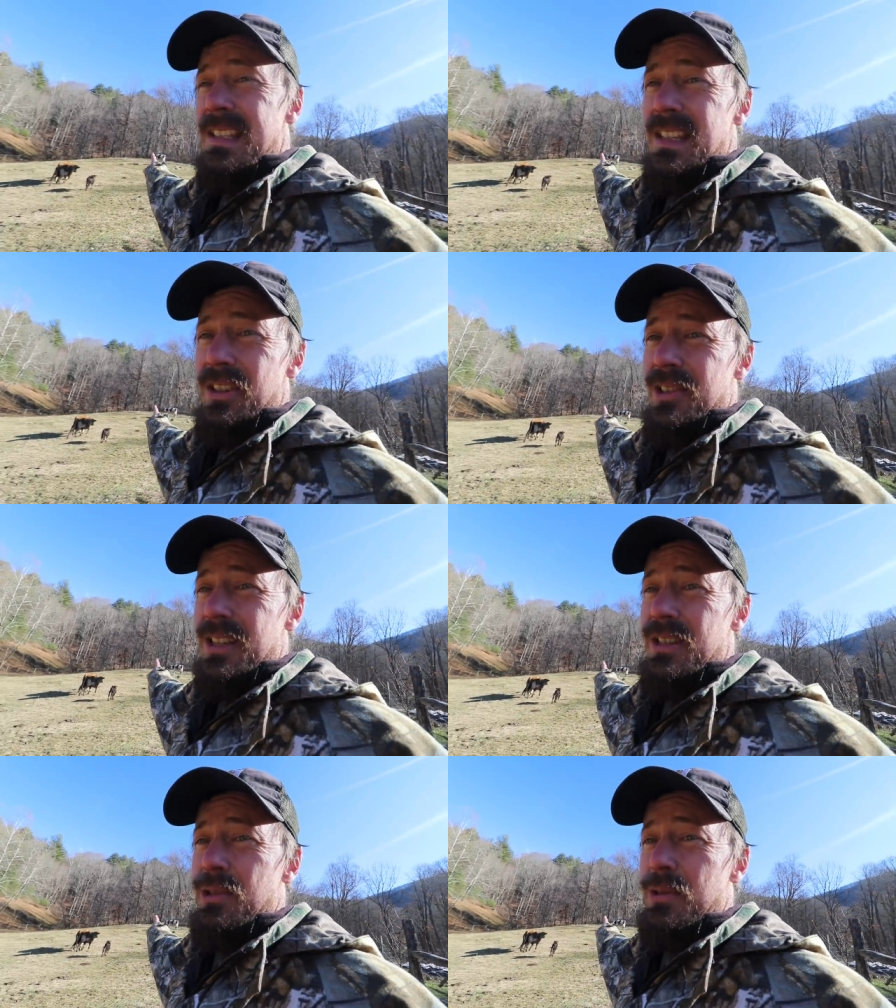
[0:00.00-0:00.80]
steer,
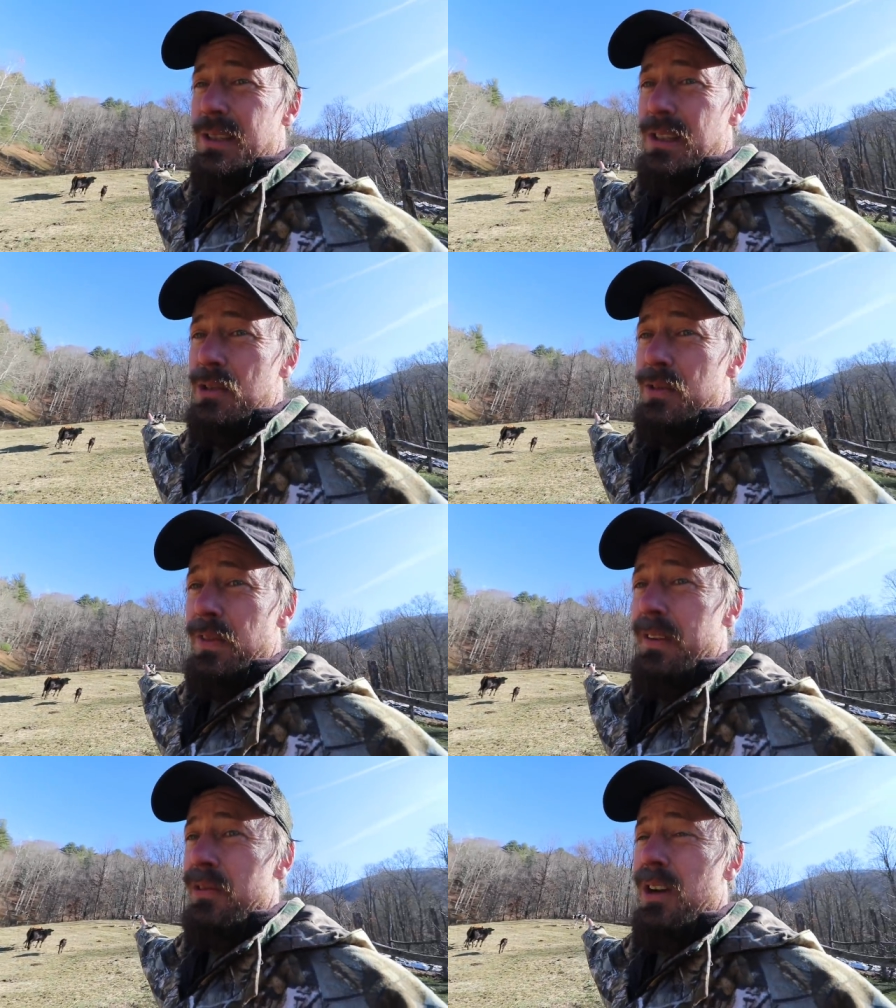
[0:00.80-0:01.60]
he's doing us a huge
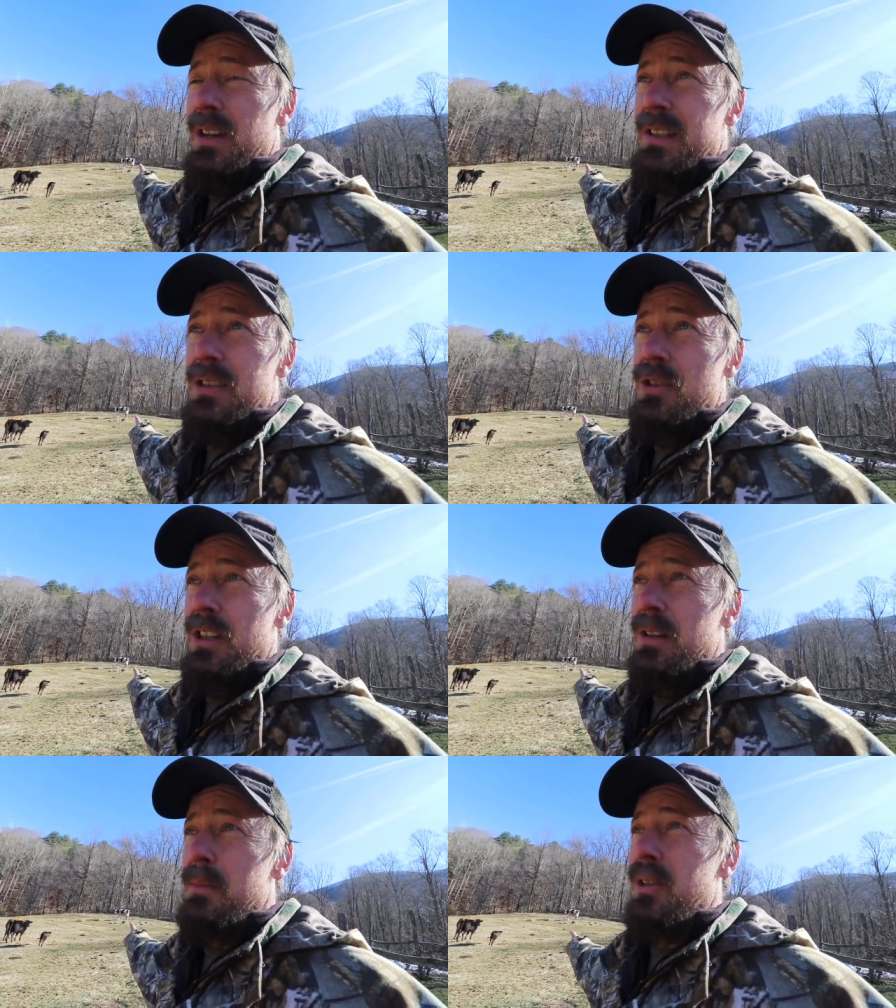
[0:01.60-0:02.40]
favor, honestly,
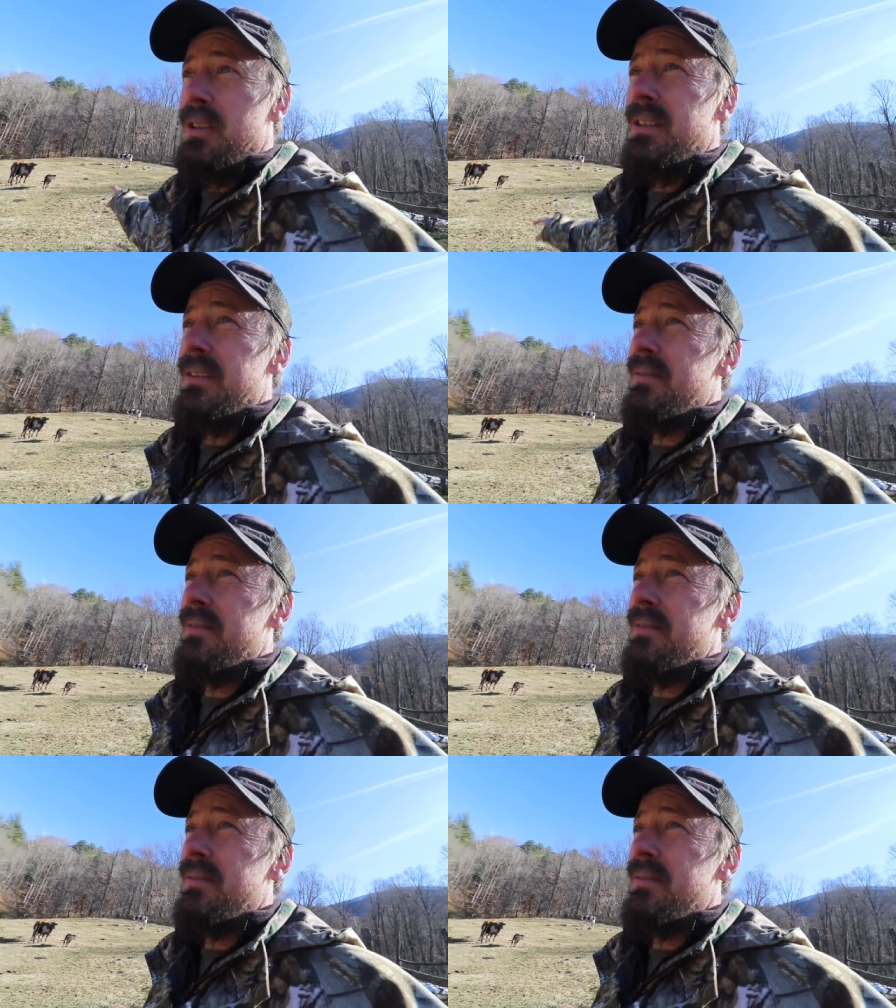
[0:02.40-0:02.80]
drinking milk.